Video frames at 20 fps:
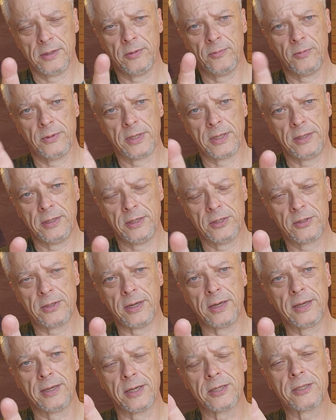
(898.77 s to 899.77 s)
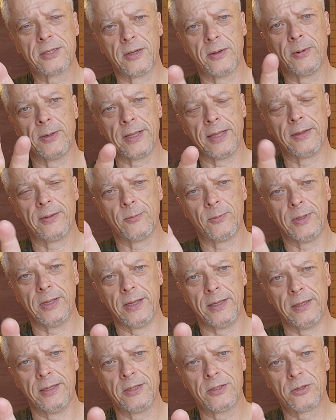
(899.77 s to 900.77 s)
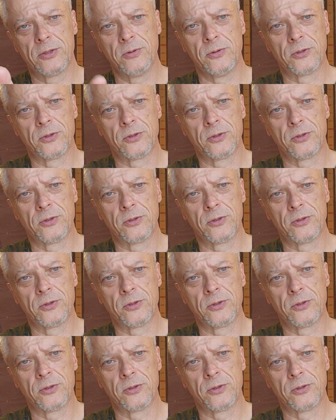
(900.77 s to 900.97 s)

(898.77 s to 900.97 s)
With at least, I guess, with at least 2